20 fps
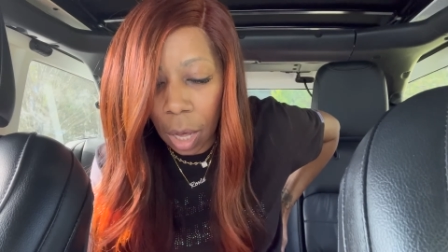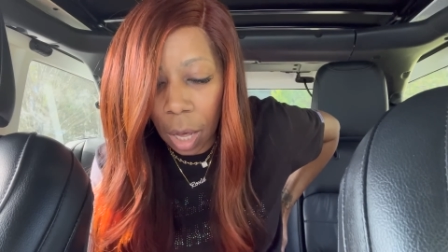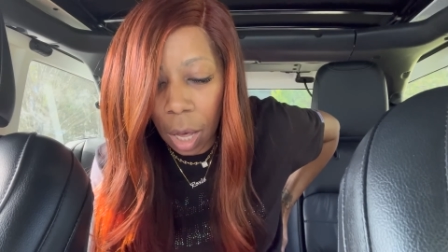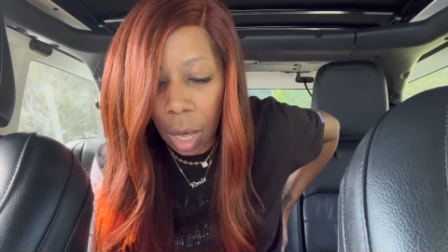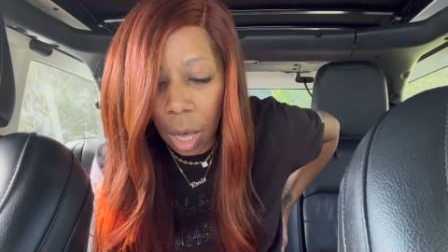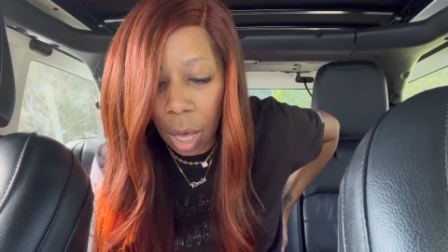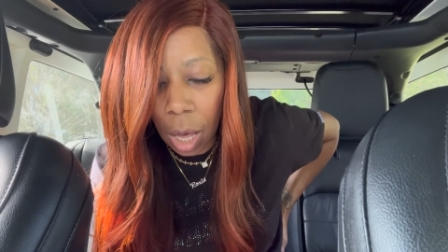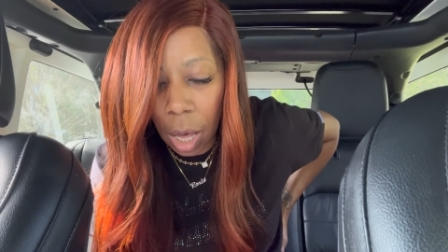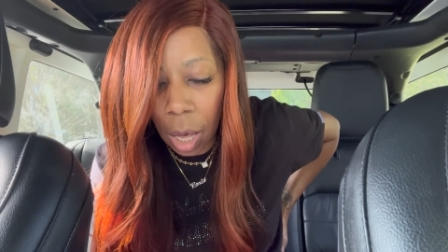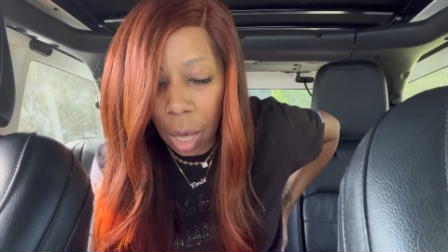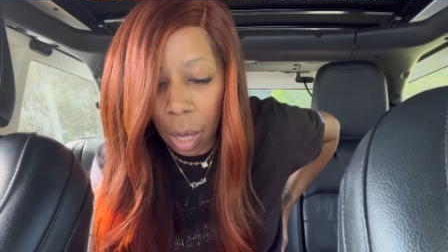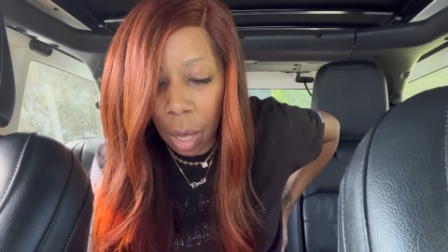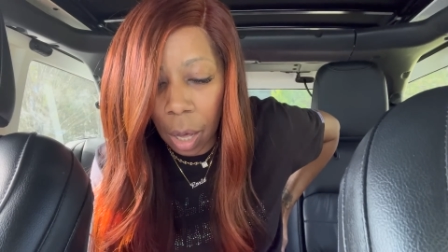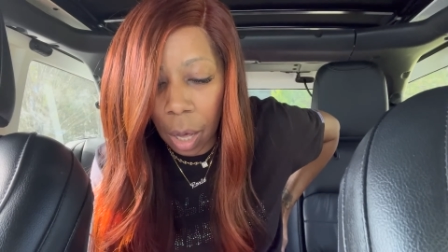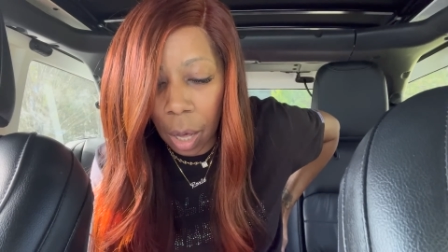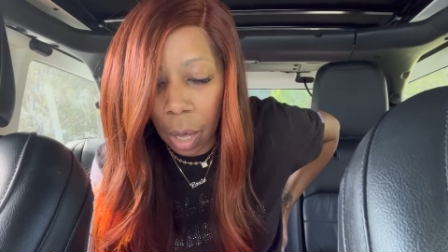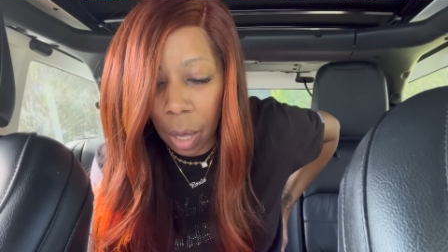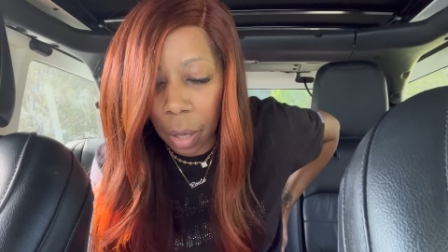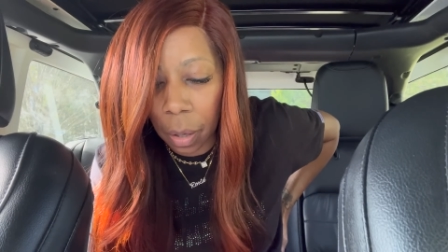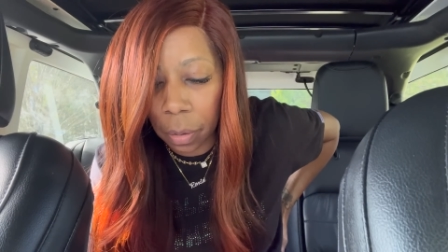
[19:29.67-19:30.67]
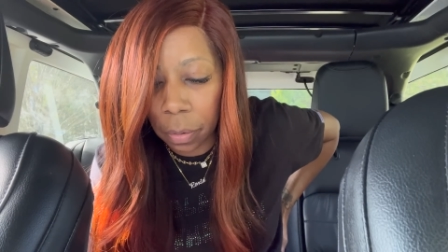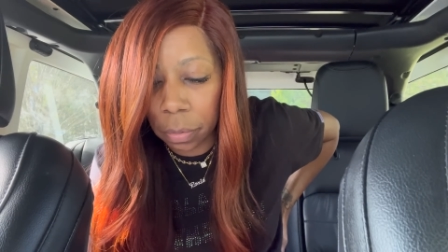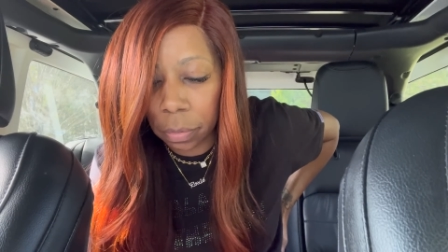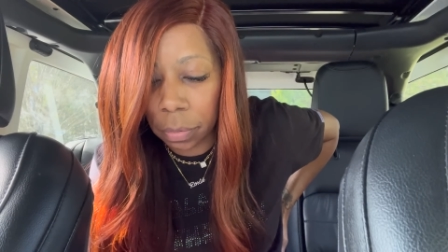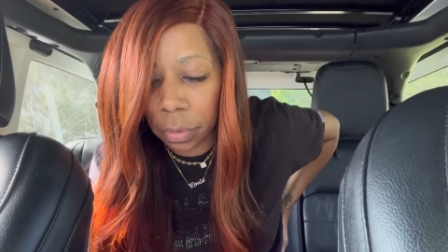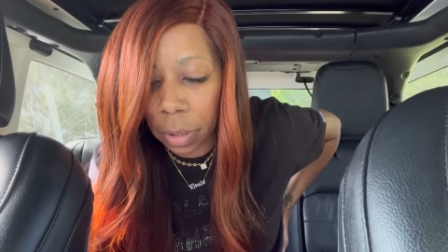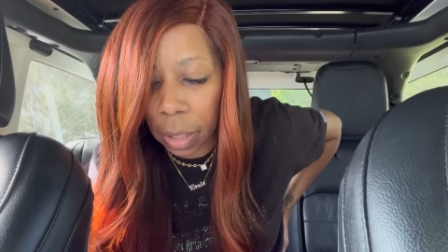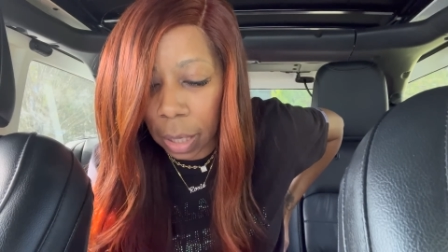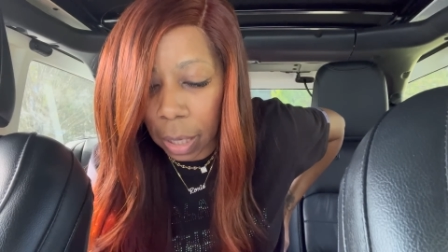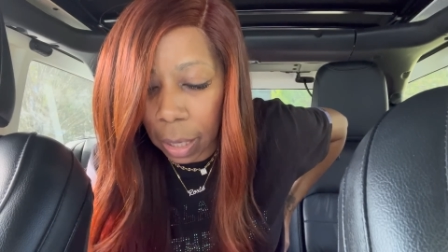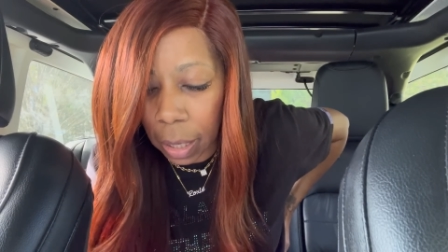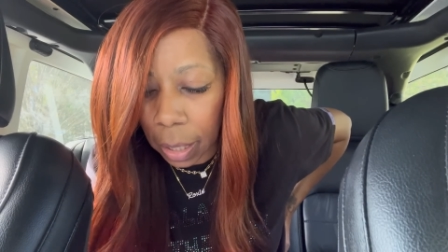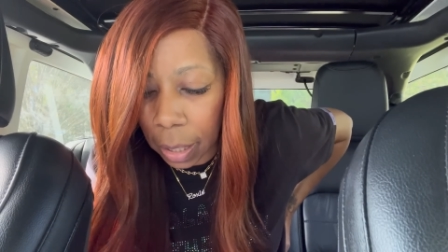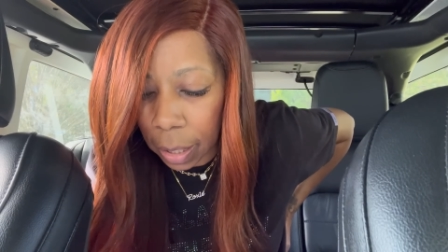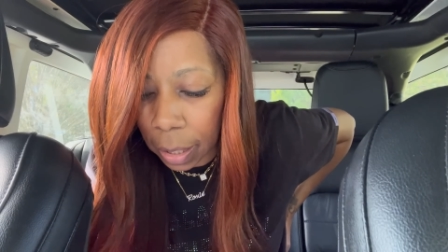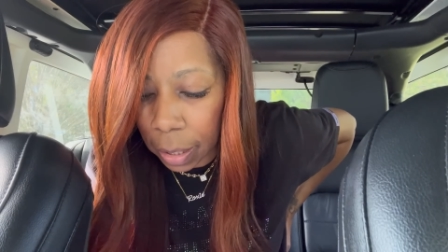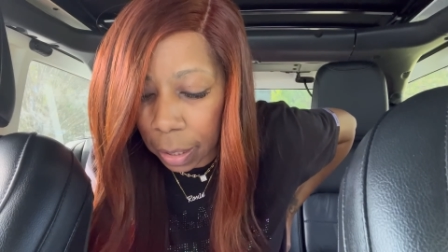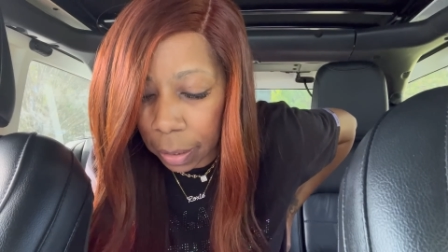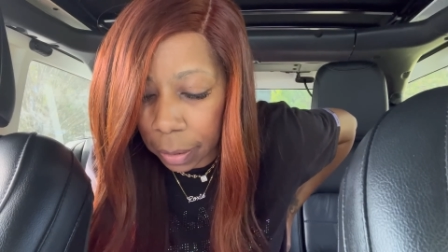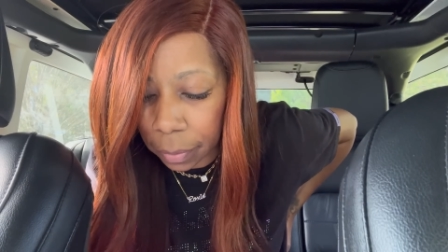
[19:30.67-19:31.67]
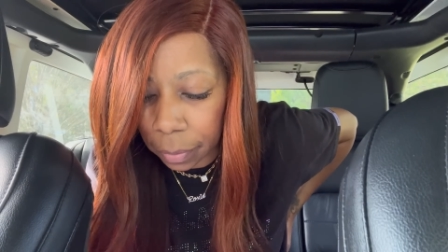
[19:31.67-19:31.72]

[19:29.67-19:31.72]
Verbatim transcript: uh, uh,